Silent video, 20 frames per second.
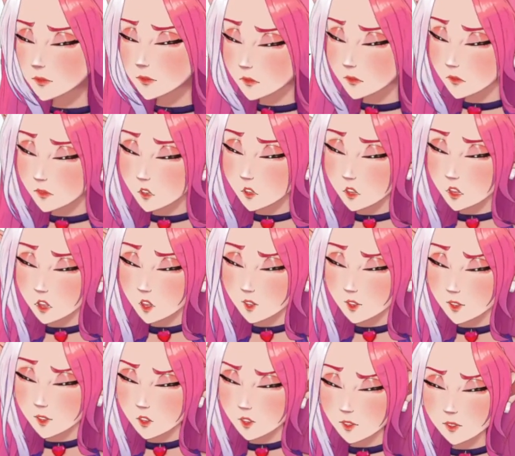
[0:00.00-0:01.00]
What do we got for
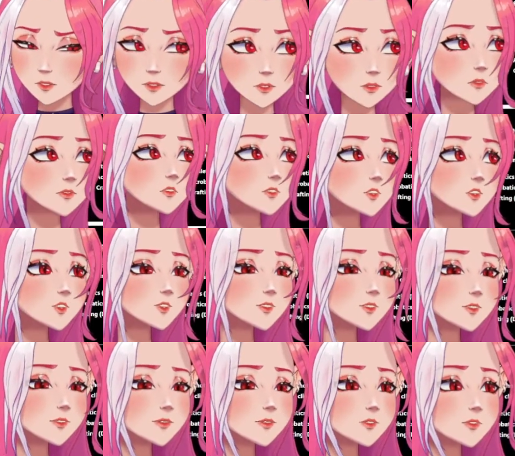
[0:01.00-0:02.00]
time? We're doing okay
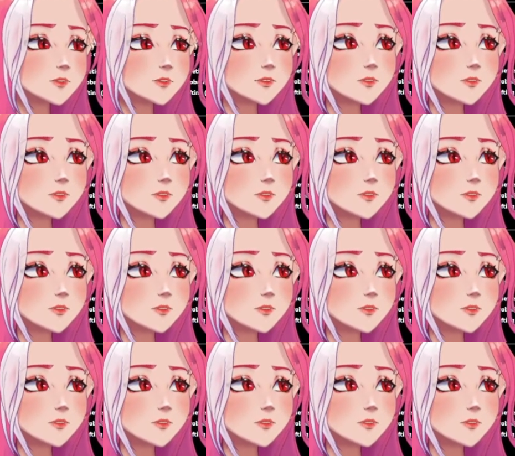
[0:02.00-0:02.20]
for time.